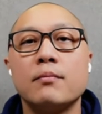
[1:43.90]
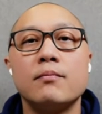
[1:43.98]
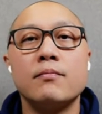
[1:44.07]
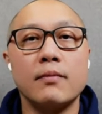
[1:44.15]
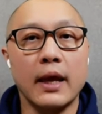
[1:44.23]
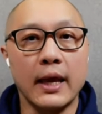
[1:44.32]

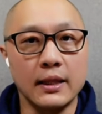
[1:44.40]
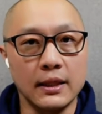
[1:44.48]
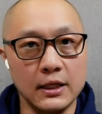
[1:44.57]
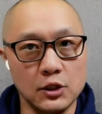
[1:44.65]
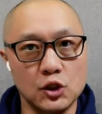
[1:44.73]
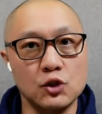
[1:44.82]
and
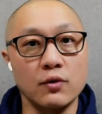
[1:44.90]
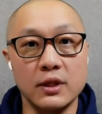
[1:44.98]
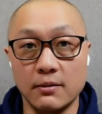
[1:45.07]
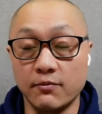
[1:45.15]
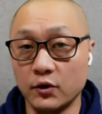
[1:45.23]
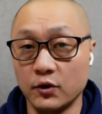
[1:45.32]
then store
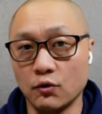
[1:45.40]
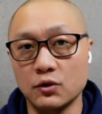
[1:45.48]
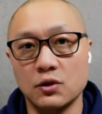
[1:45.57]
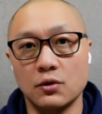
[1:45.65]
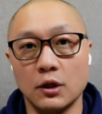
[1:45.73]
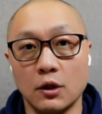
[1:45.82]
them for
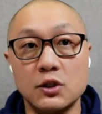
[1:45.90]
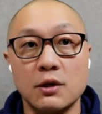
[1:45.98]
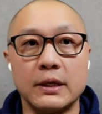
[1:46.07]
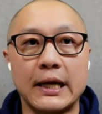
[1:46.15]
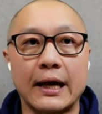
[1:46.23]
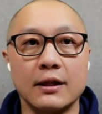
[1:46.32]
long-term
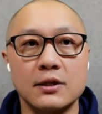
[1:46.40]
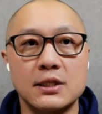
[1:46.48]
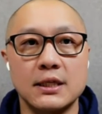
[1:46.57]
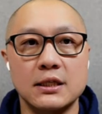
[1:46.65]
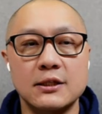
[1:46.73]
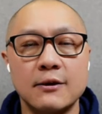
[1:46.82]

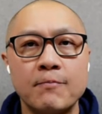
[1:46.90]
analysis.